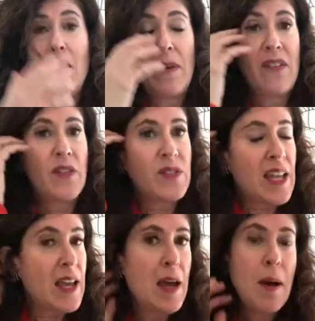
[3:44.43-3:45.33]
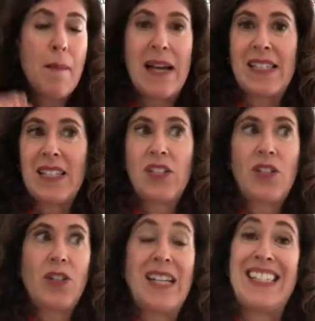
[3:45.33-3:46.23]
But if you say, my
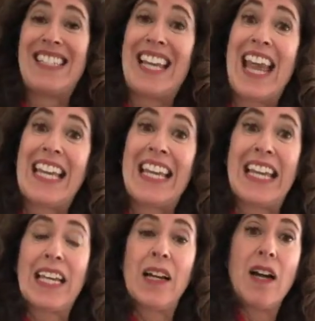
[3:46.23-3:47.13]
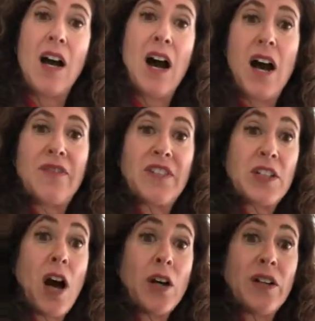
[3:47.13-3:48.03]
sister is taking a
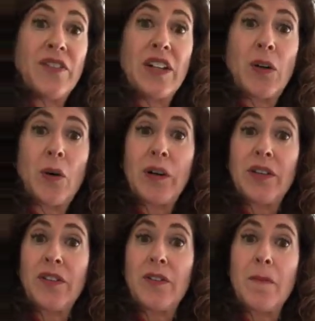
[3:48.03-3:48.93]
photography course,